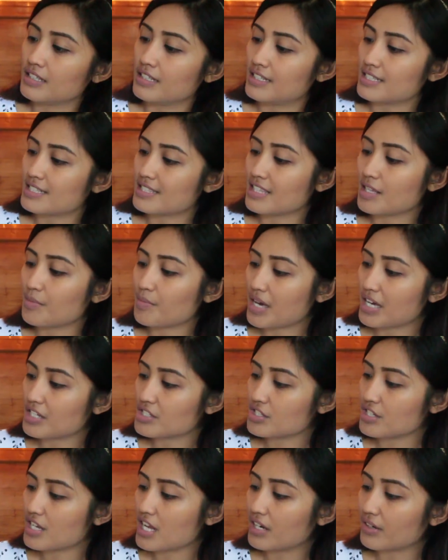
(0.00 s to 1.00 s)
It's The
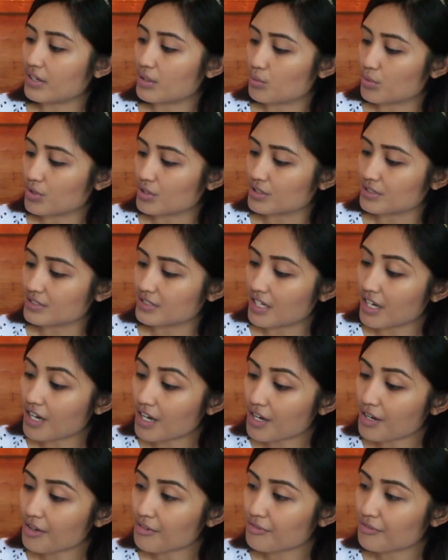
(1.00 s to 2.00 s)
Imaginary World
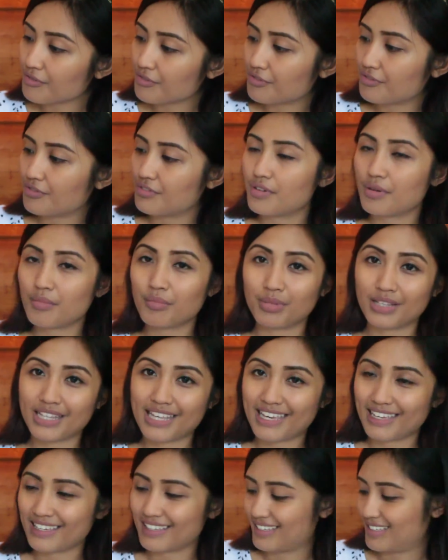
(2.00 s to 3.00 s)
of
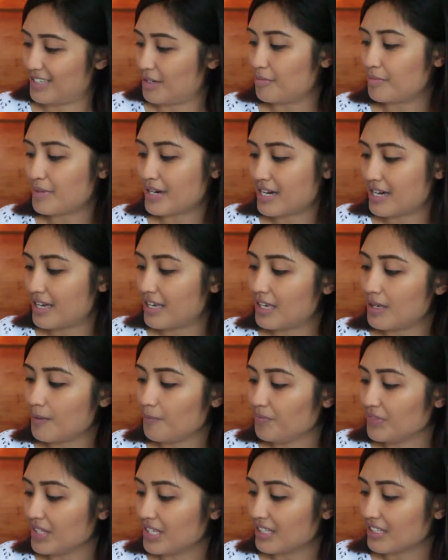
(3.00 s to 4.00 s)
Blank by
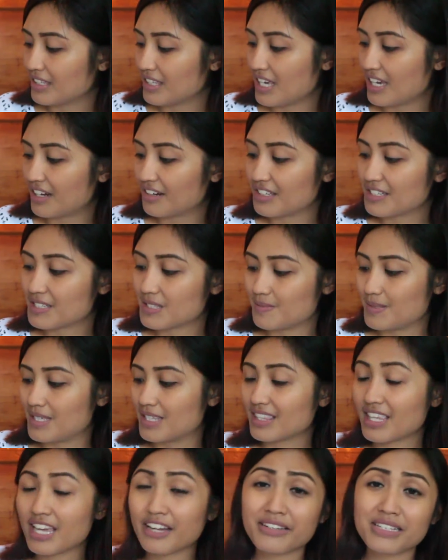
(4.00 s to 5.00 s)
Carrie
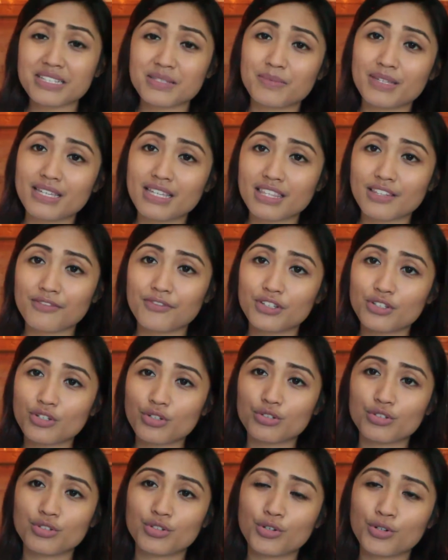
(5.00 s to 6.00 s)
Smith. Carrie Smith, if you
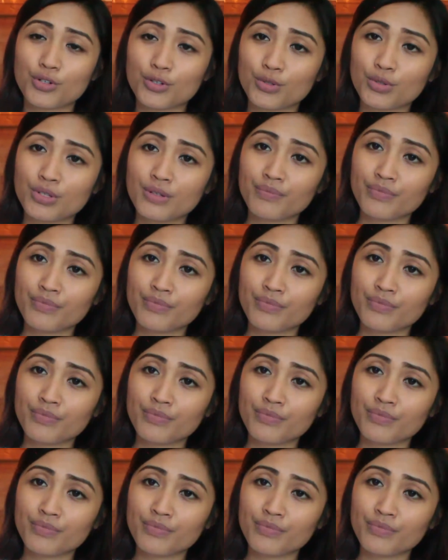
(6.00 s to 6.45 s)
don't know,